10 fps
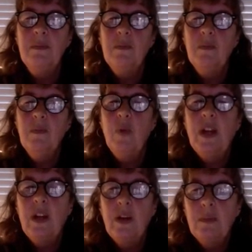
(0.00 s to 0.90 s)

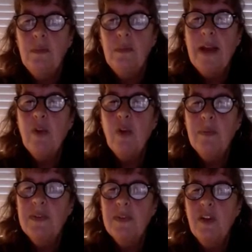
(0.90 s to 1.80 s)
where
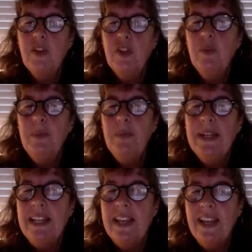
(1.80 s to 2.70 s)
microbes are too big to
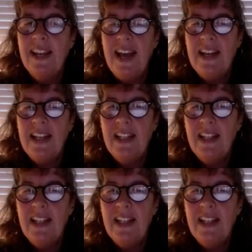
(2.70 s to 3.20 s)
get at it,